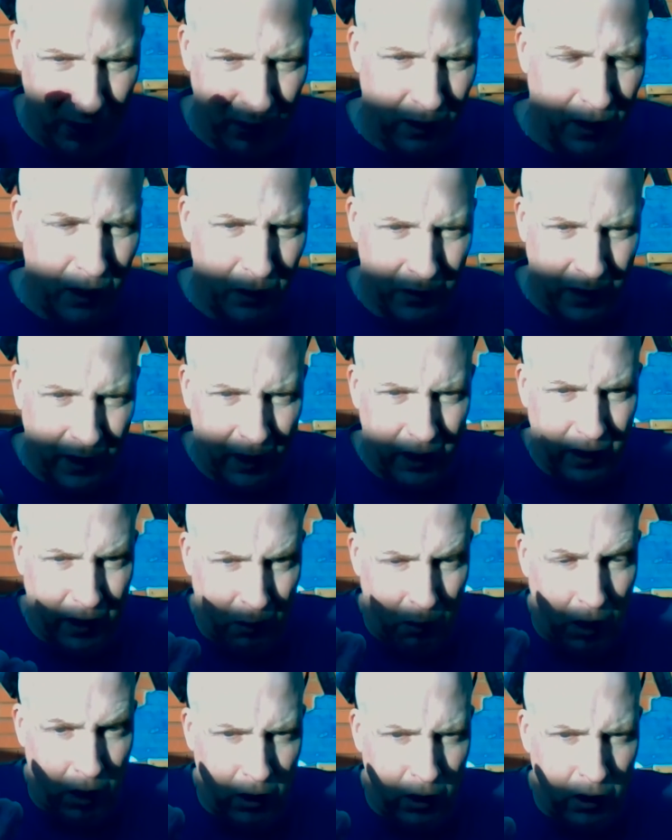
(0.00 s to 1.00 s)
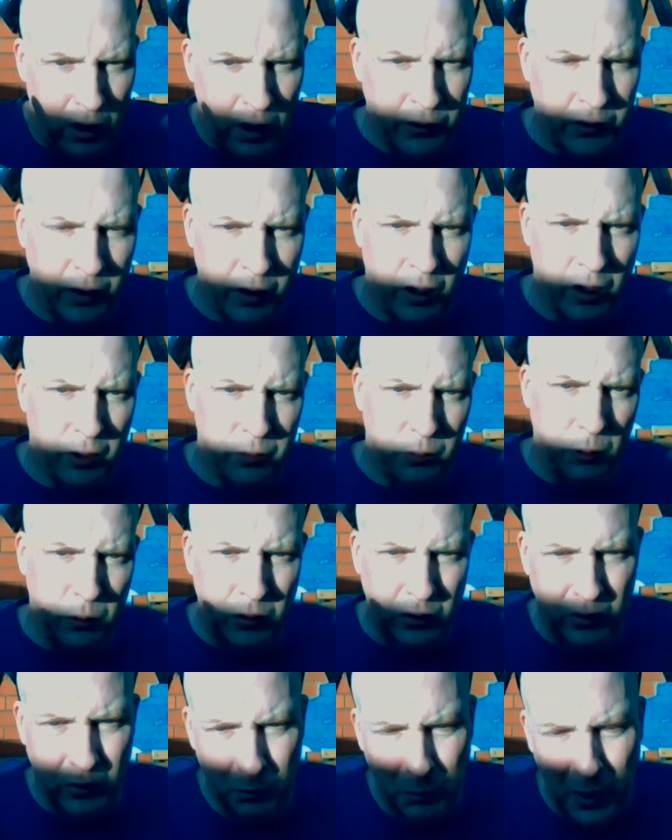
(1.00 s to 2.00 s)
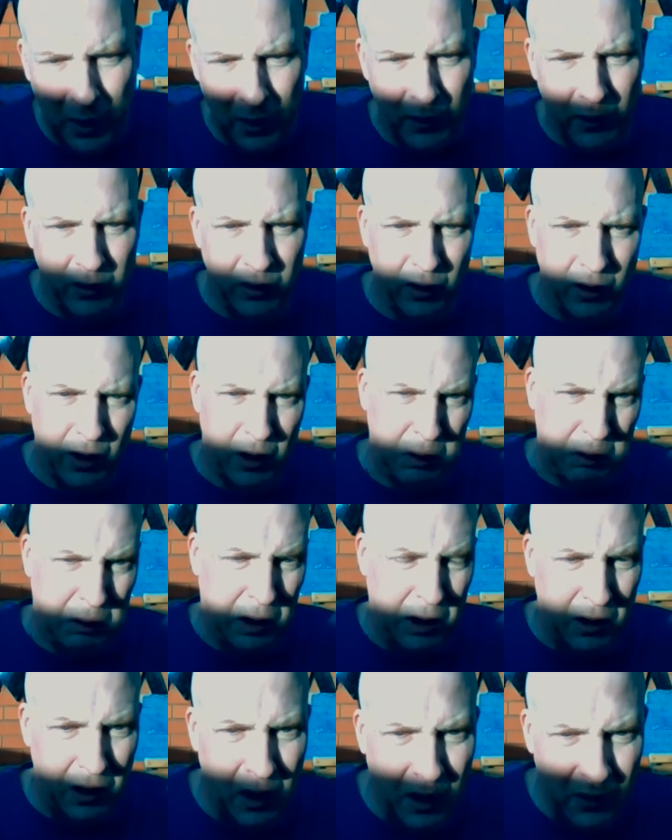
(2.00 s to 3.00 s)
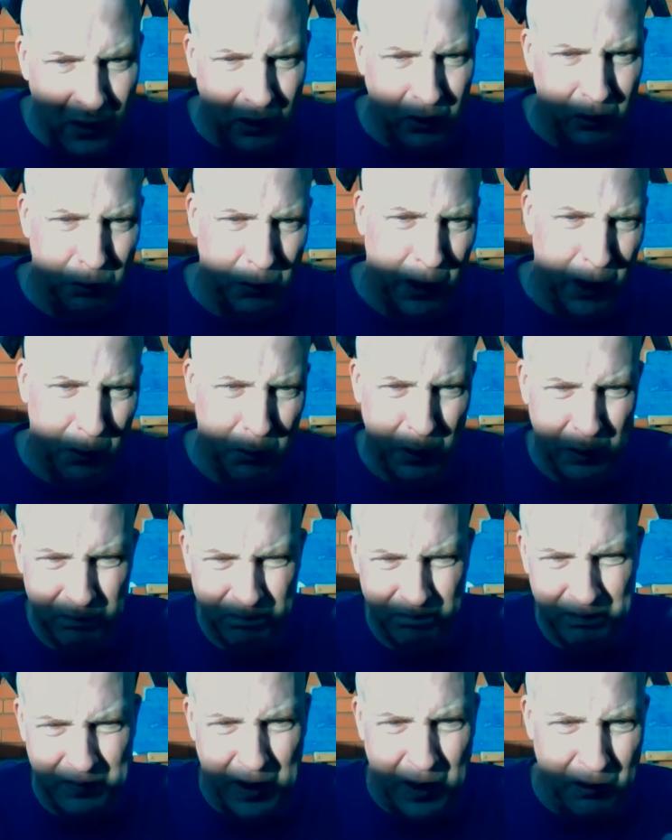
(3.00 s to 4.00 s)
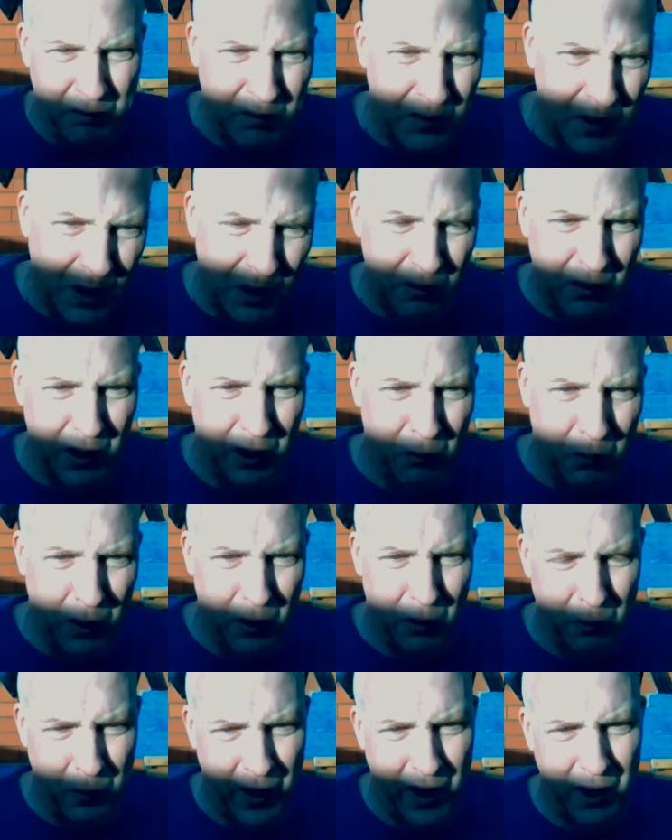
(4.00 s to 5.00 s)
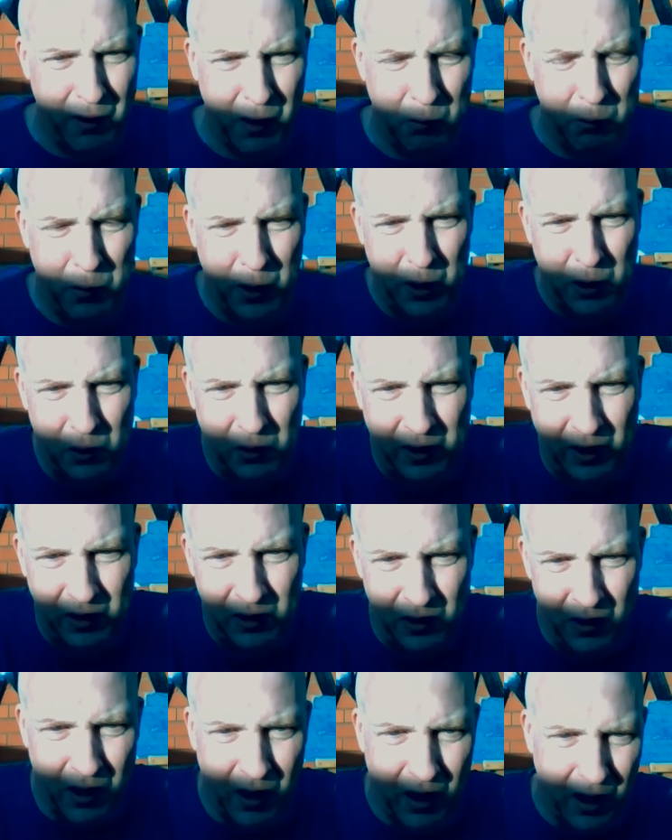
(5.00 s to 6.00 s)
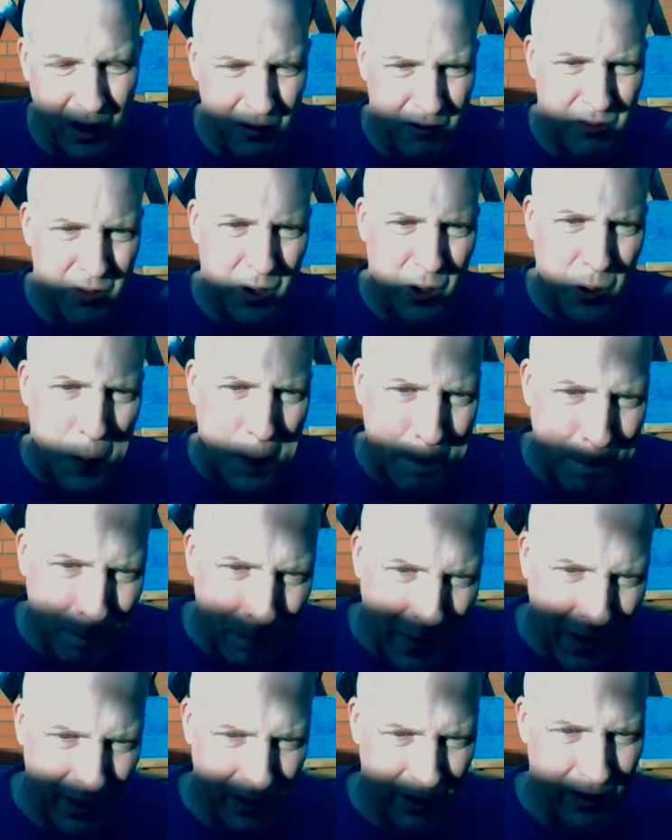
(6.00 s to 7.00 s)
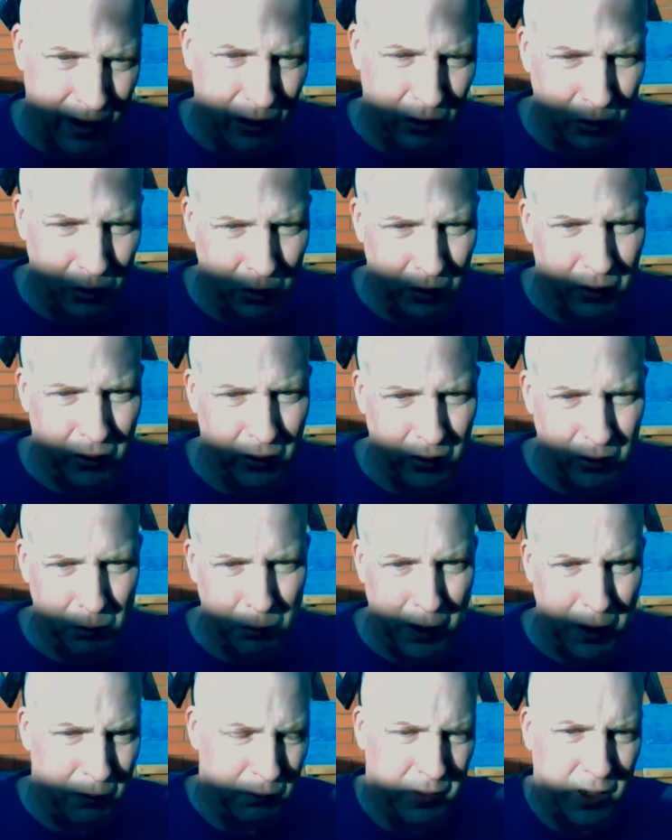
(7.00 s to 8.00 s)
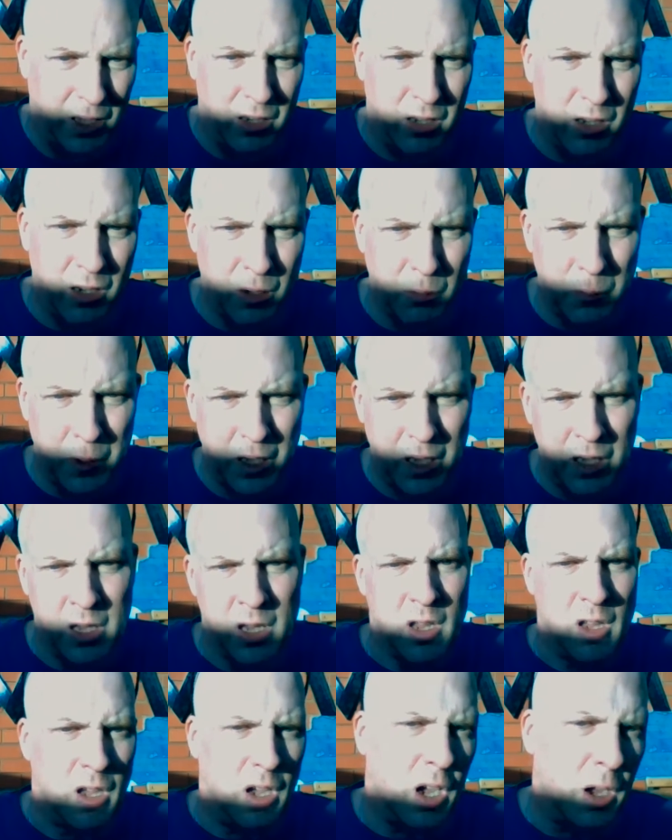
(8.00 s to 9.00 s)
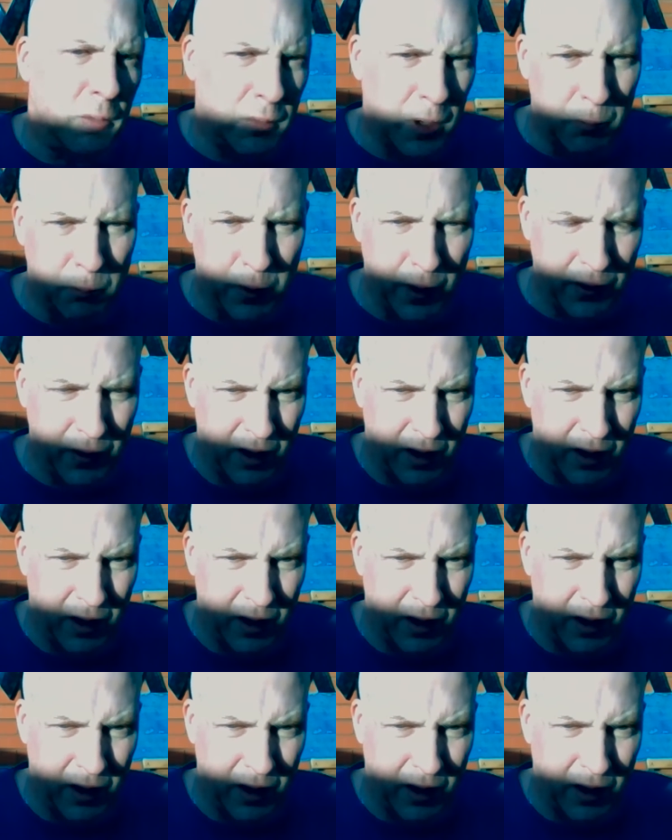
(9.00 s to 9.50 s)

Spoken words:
Okay, now a lot of guys will smell this and go, I like the smell, but I'm not really want to wear it because it's not a real manly sort of smell. Now, you know me, I'm not bothered.